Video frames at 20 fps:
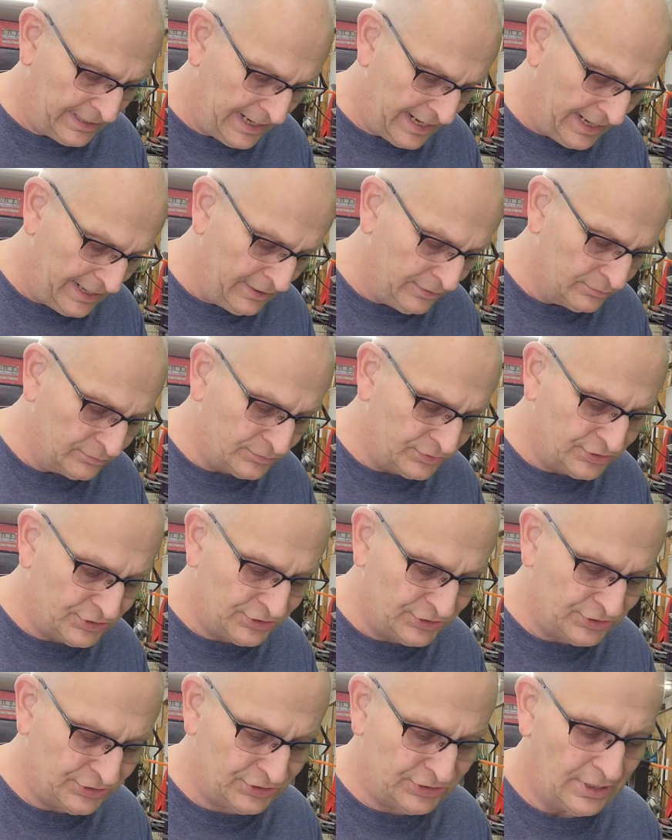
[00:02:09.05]

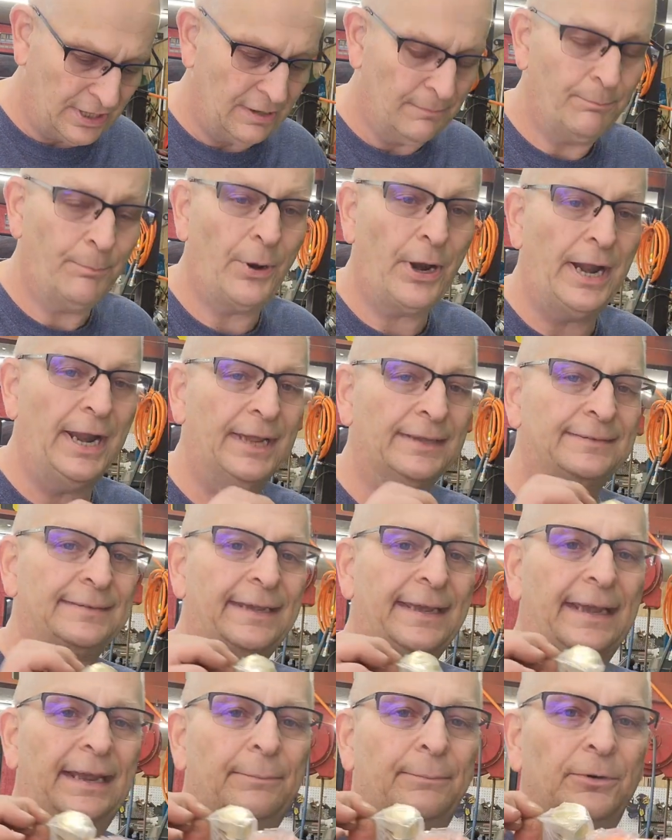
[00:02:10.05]
ounce brass
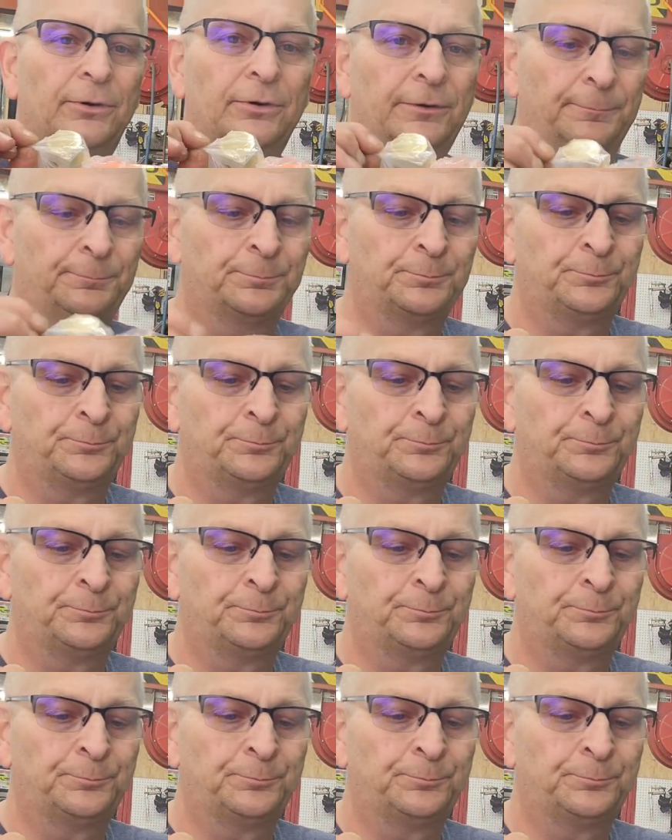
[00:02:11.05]
hammer.